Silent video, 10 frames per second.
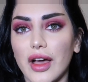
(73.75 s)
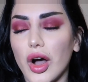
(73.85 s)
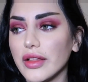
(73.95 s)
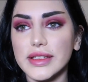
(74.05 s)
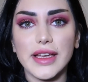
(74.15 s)

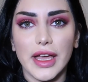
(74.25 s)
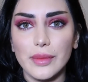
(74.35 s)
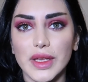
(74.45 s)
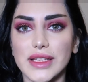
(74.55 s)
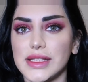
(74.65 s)
all the
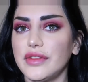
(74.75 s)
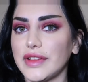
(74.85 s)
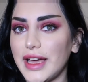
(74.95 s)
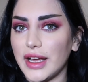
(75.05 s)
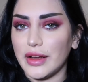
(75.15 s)
time is a
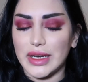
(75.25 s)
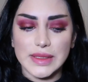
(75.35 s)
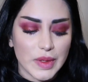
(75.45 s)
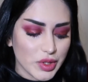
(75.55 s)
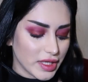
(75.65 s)
flat iron,
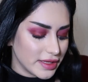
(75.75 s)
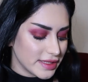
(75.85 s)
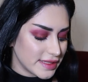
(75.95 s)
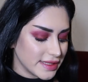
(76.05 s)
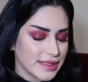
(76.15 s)
especially in
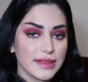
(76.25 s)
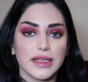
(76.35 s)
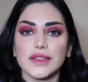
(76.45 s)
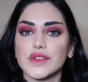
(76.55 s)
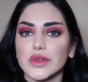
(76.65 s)
this season, that
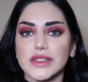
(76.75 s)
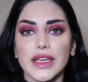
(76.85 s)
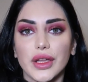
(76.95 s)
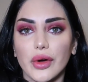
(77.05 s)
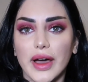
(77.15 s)
as soon as
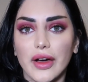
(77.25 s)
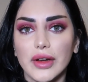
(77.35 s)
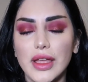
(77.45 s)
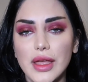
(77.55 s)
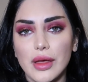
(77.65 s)
I go out,